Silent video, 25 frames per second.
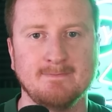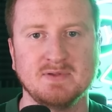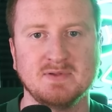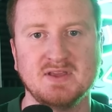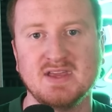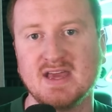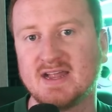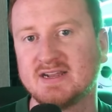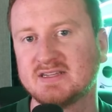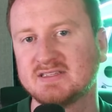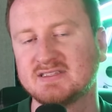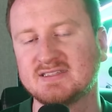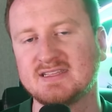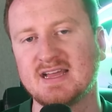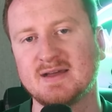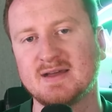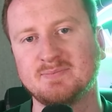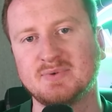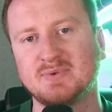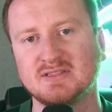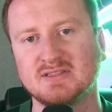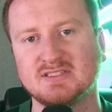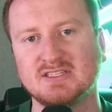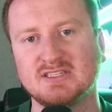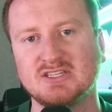He had a
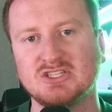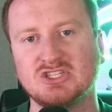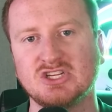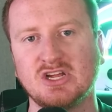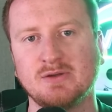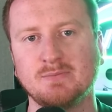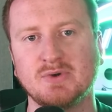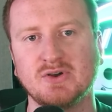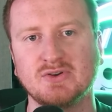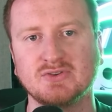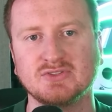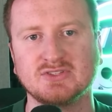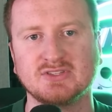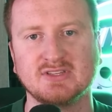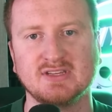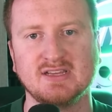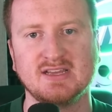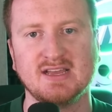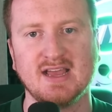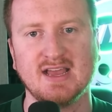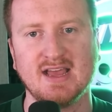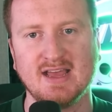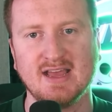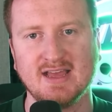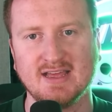step on CJ
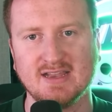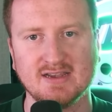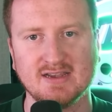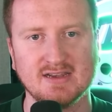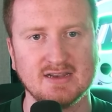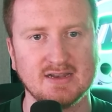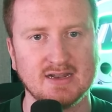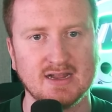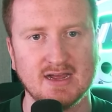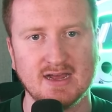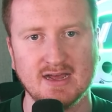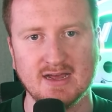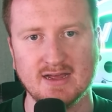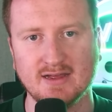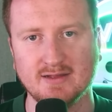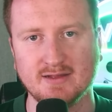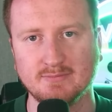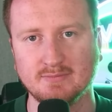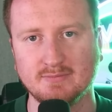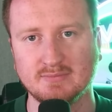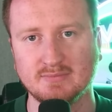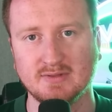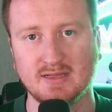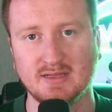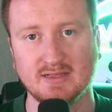Mosley, and
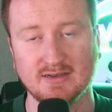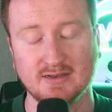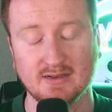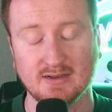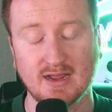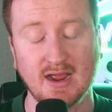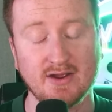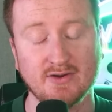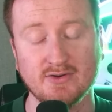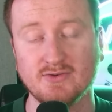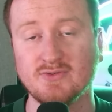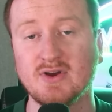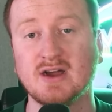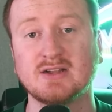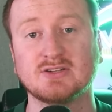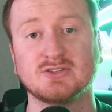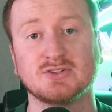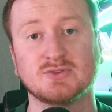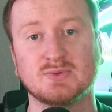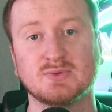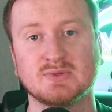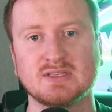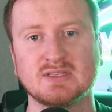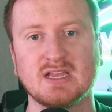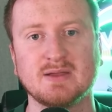Aaron
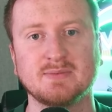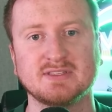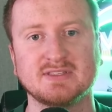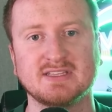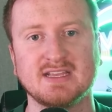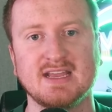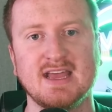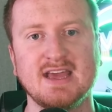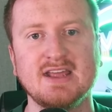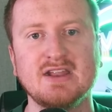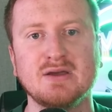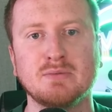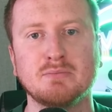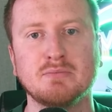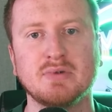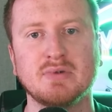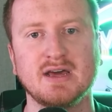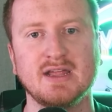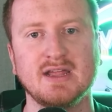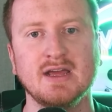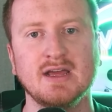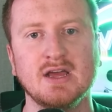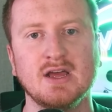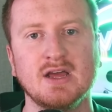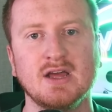Rodgers was able to hit him.
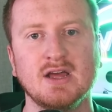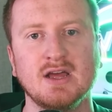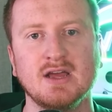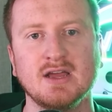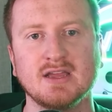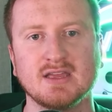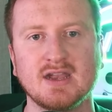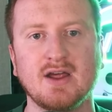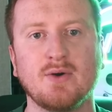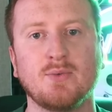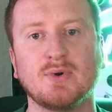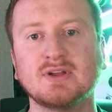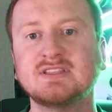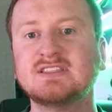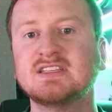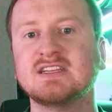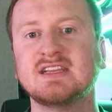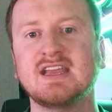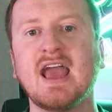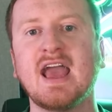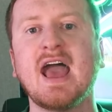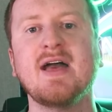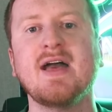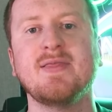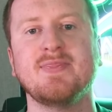But, you know, once
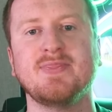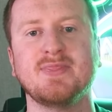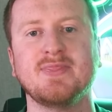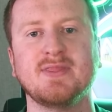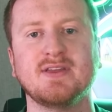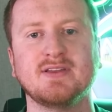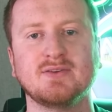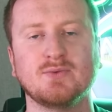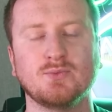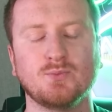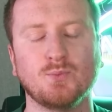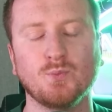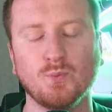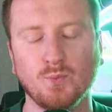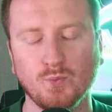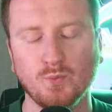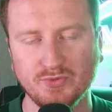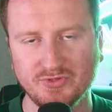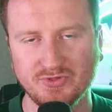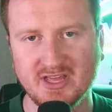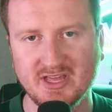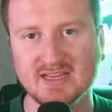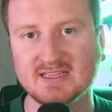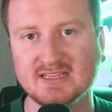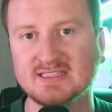again,
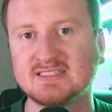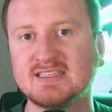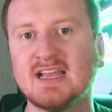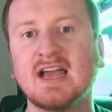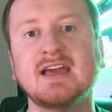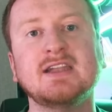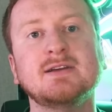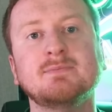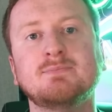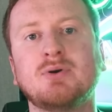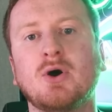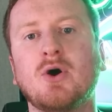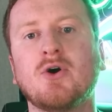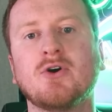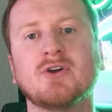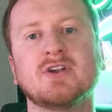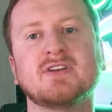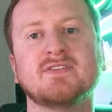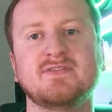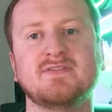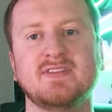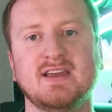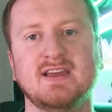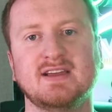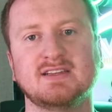the exciting part
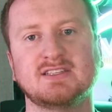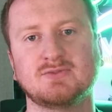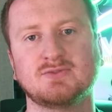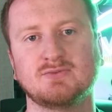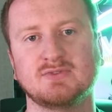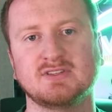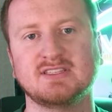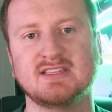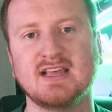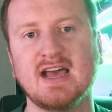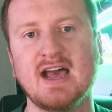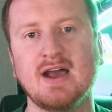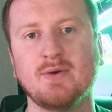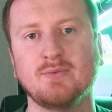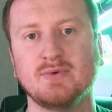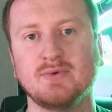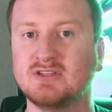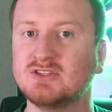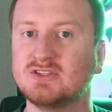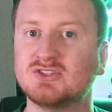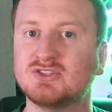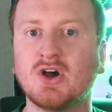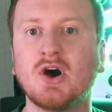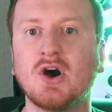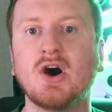of this was that
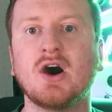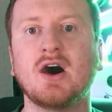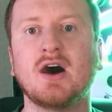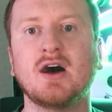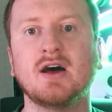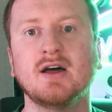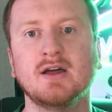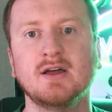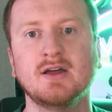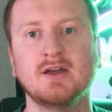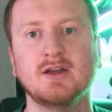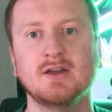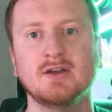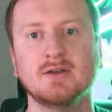we saw